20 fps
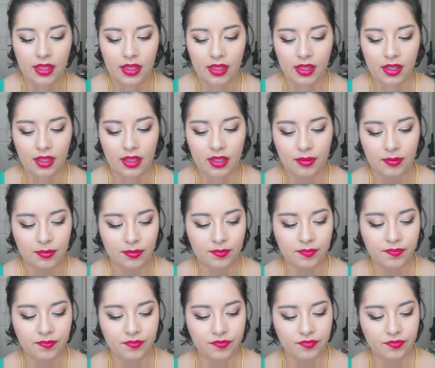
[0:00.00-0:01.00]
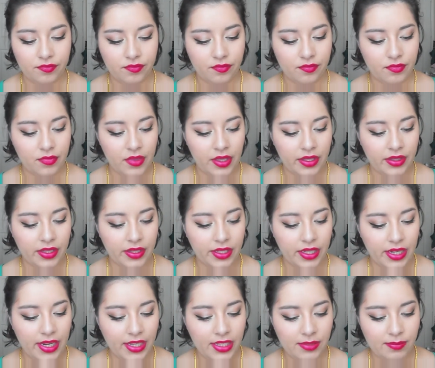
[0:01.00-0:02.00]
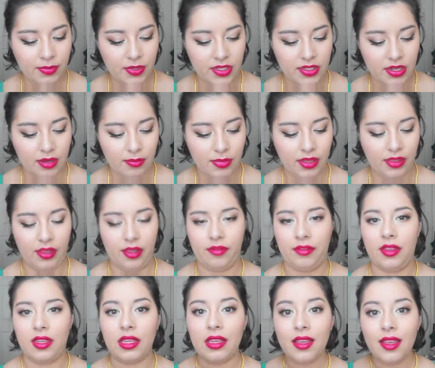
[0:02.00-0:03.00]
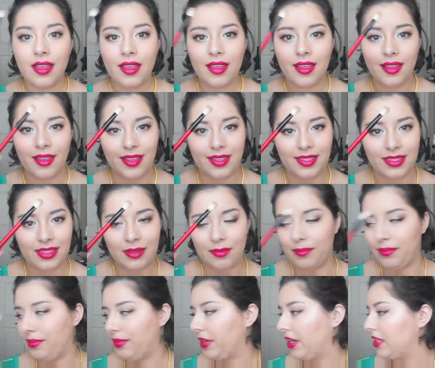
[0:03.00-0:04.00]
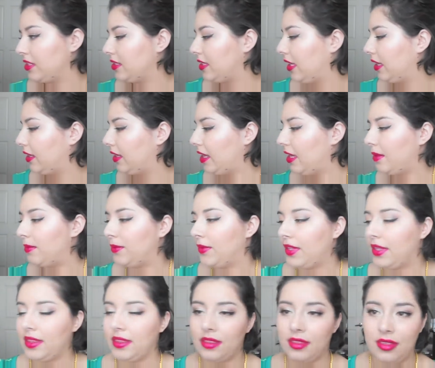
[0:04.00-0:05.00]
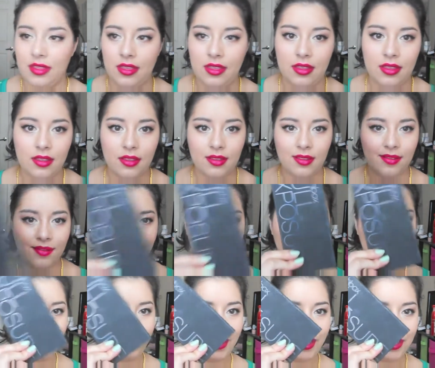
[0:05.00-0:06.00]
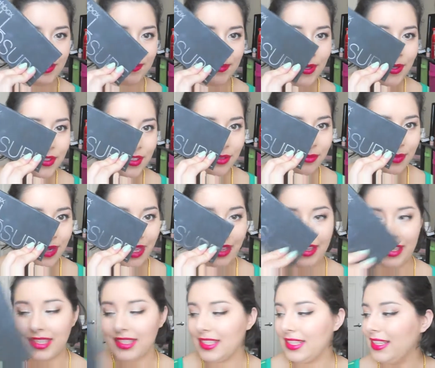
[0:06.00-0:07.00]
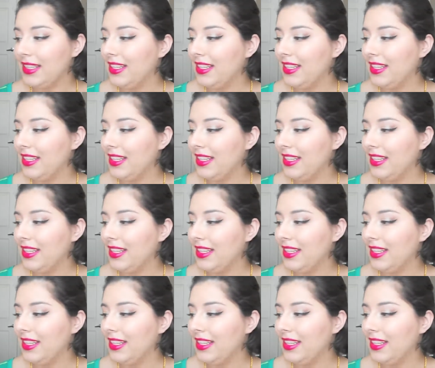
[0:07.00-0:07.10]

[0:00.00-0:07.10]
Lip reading: And then the next brush I've been loving is the brush that came with the full exposure palette.